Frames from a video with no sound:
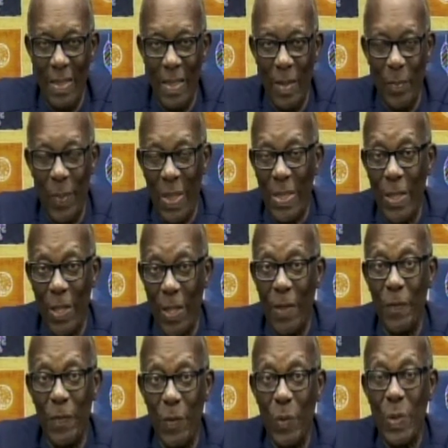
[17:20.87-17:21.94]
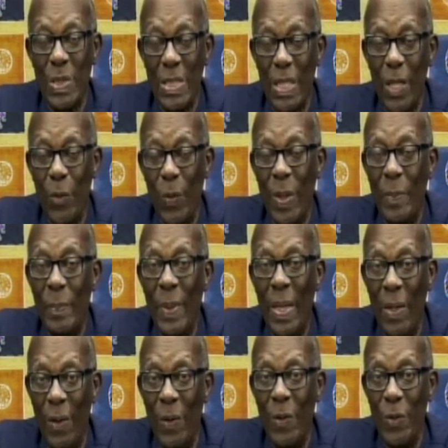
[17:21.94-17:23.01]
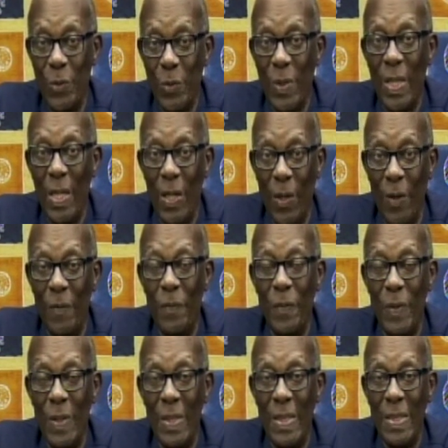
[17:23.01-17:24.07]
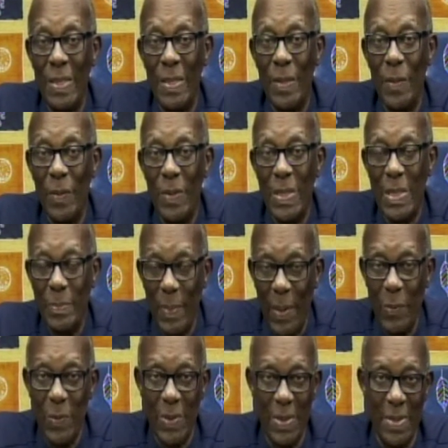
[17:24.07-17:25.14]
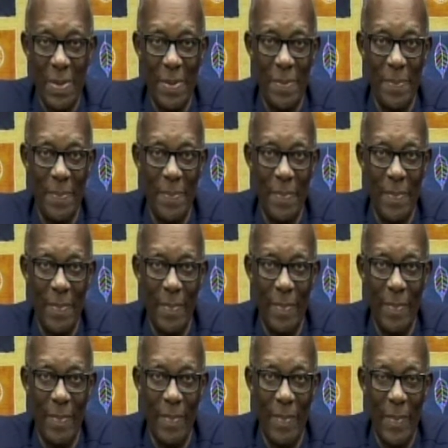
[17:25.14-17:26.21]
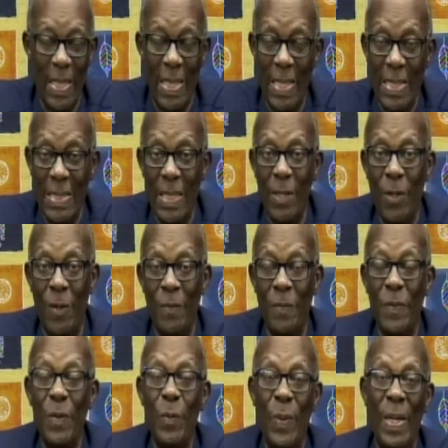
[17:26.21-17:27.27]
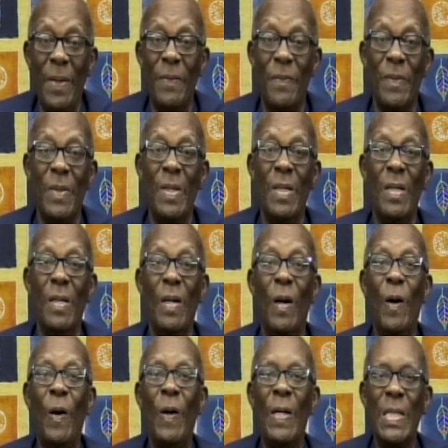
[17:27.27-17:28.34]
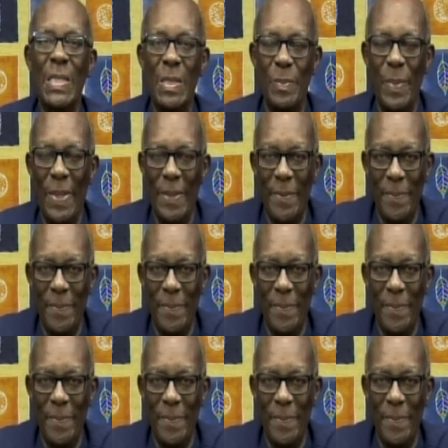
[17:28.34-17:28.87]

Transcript: but none of those children belong to the lawful spouse, that is the lawful wife or husband.